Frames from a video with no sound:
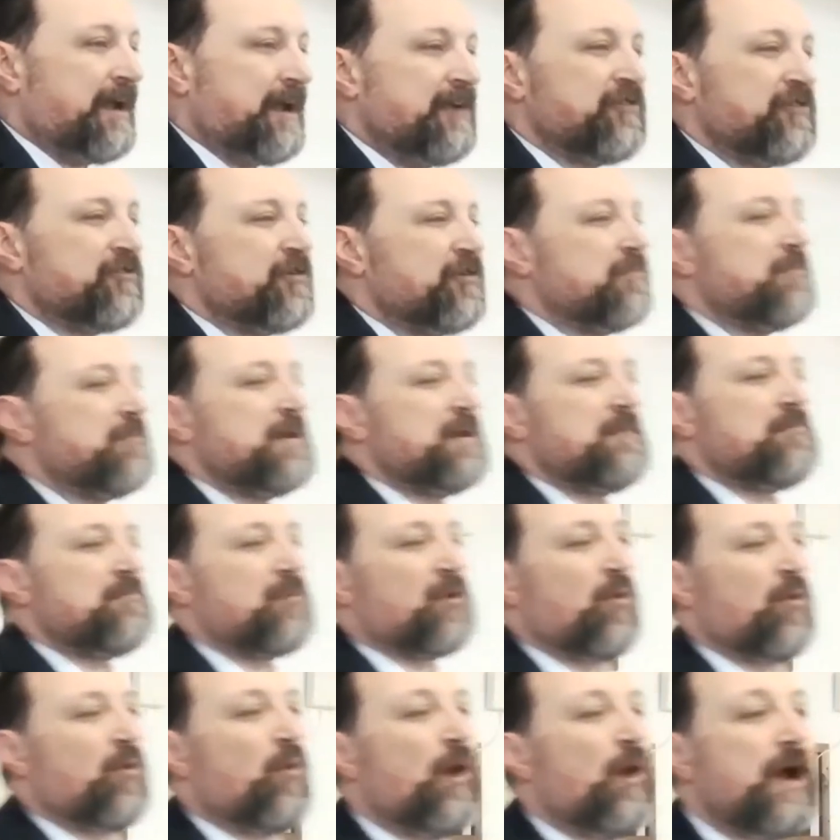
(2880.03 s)

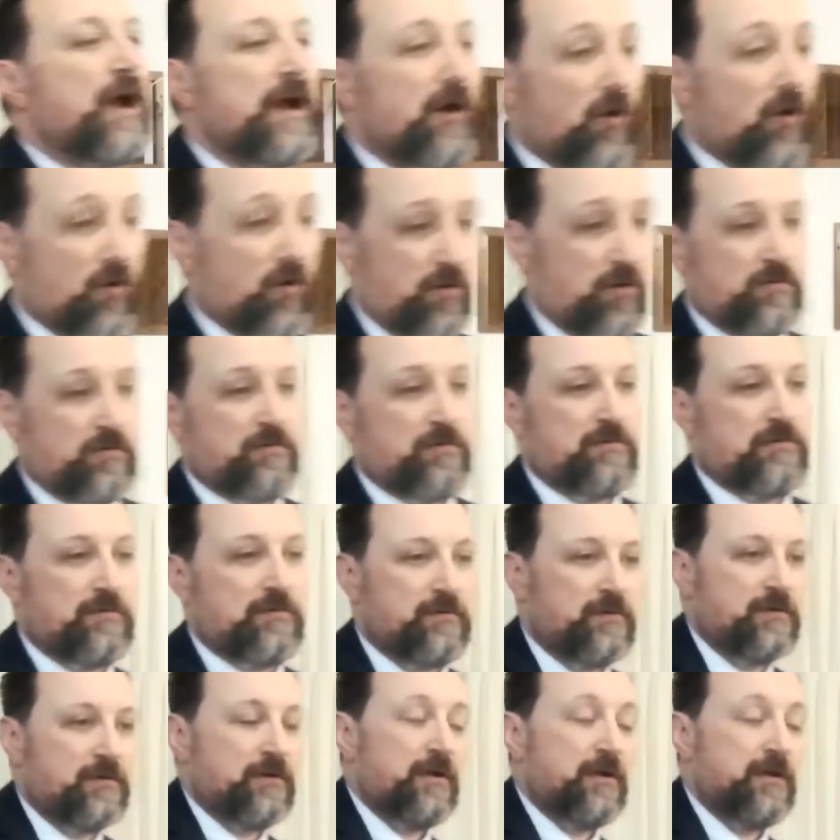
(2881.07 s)
remember well
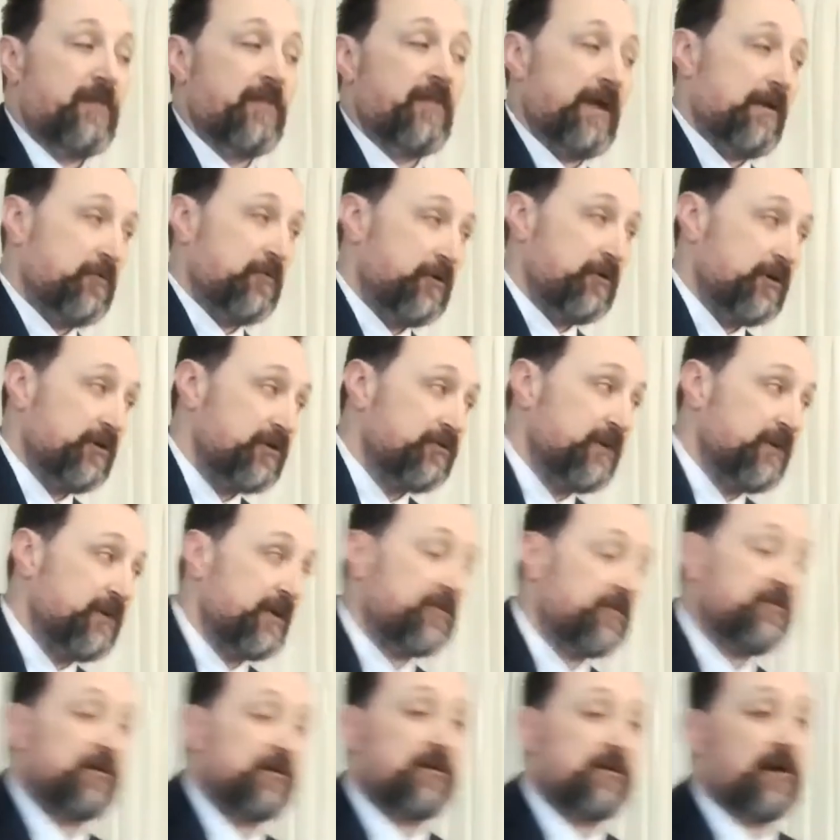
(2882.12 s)
that one that's
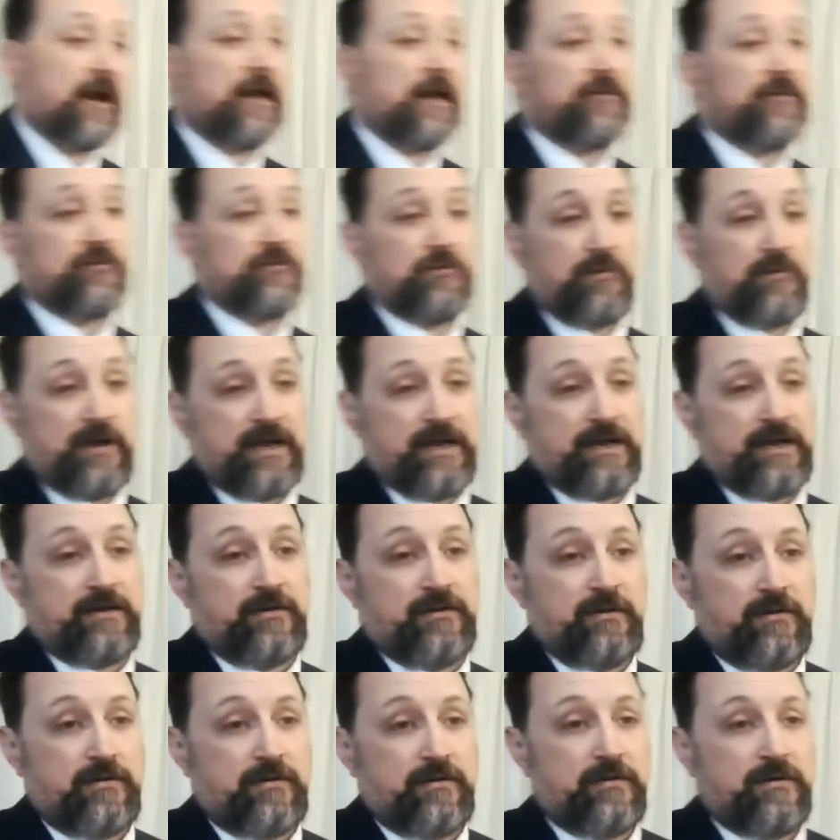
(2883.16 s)
fixing to graduate
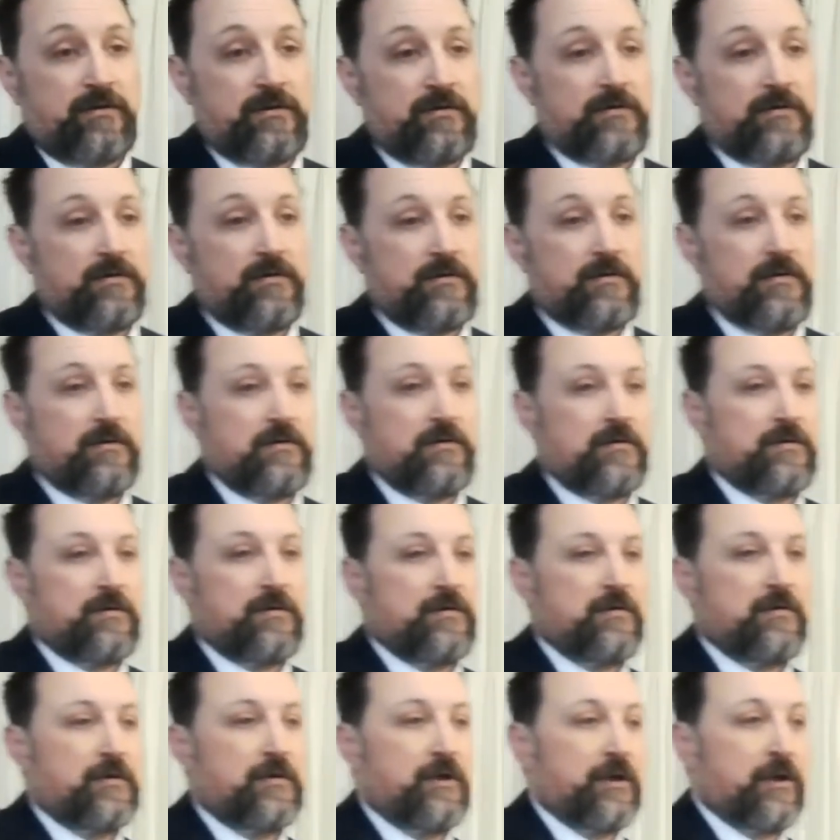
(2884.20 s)

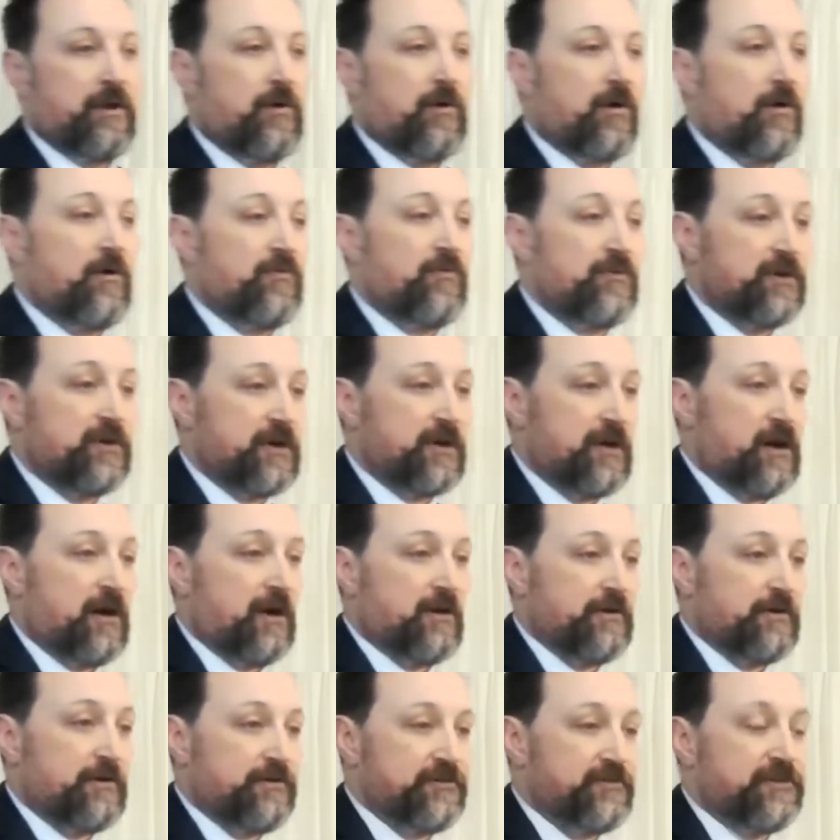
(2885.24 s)
and go off into
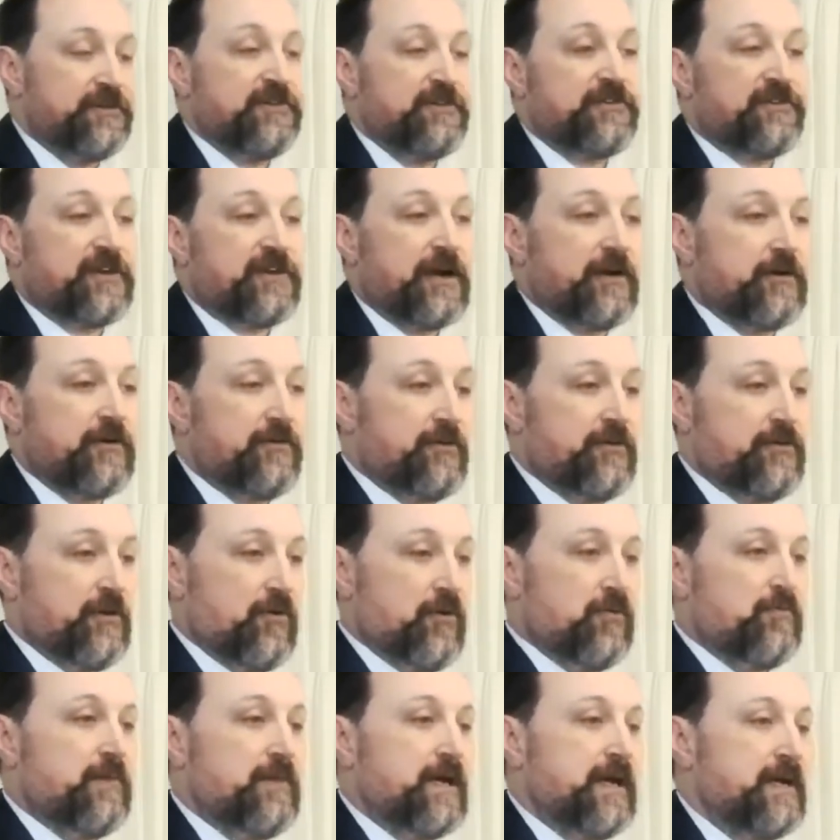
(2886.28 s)
college, and it scares the
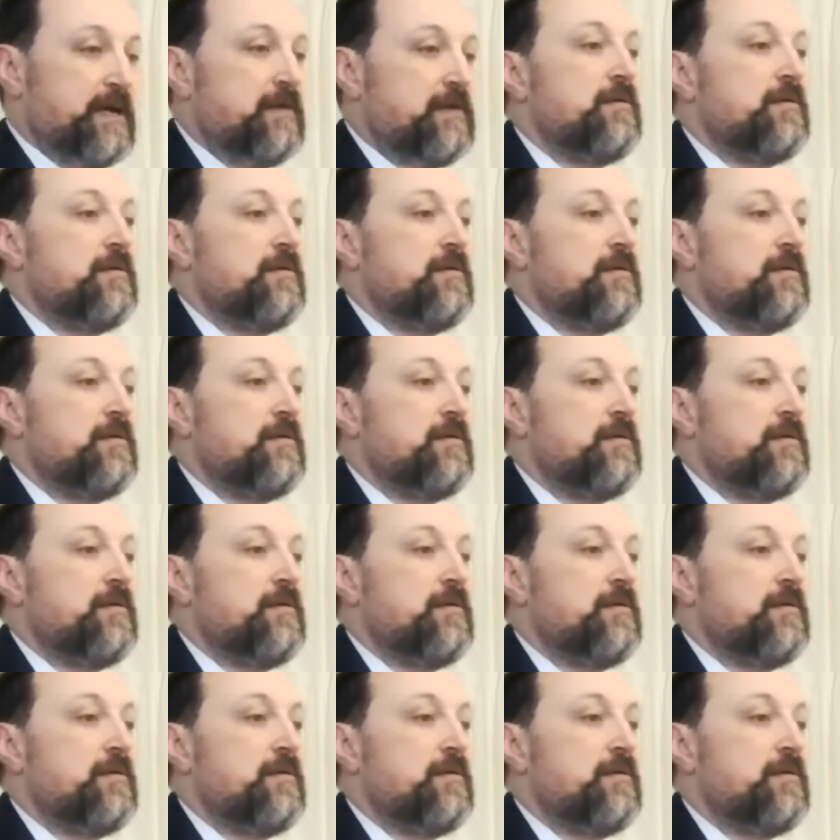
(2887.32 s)
old man.